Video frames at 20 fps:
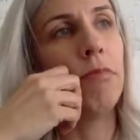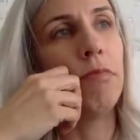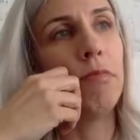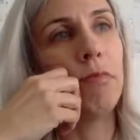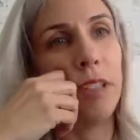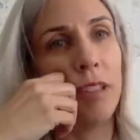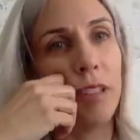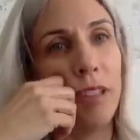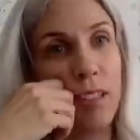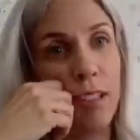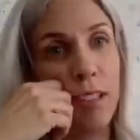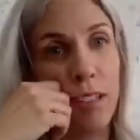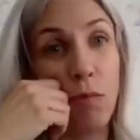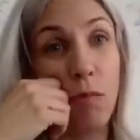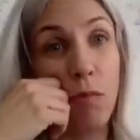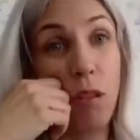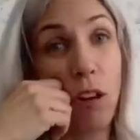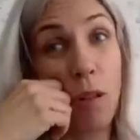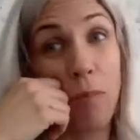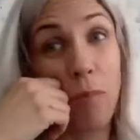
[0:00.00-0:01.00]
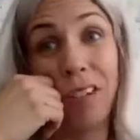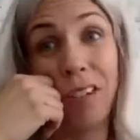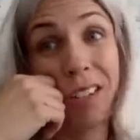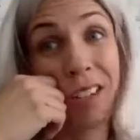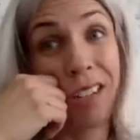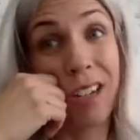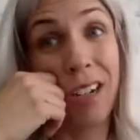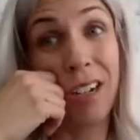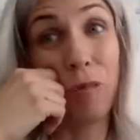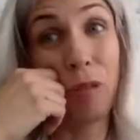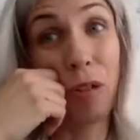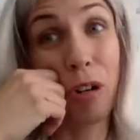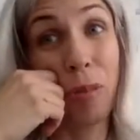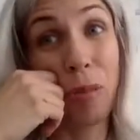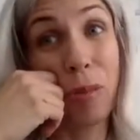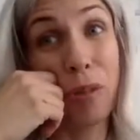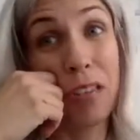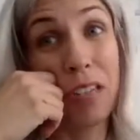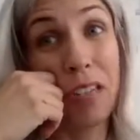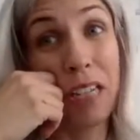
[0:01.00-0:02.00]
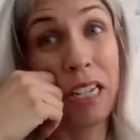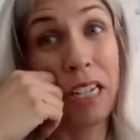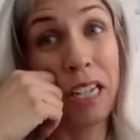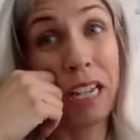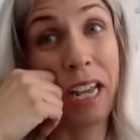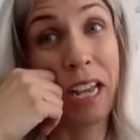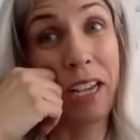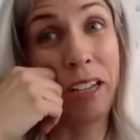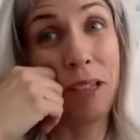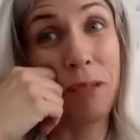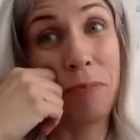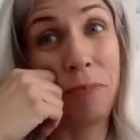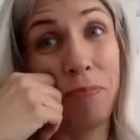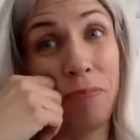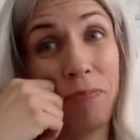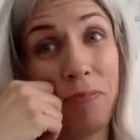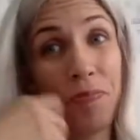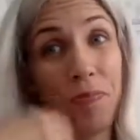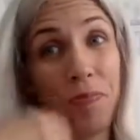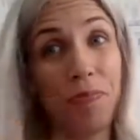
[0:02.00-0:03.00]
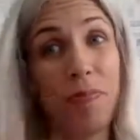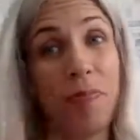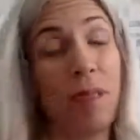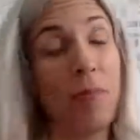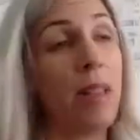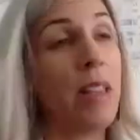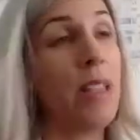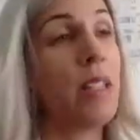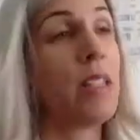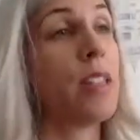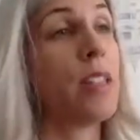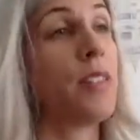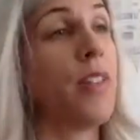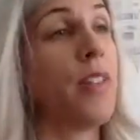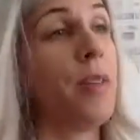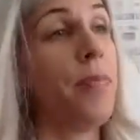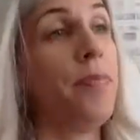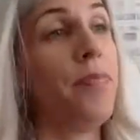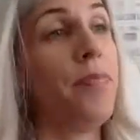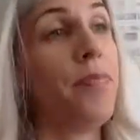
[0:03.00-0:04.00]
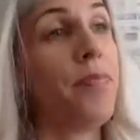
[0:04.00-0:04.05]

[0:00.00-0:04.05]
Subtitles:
so we're almost there. We're almost done, guys. But this is fun.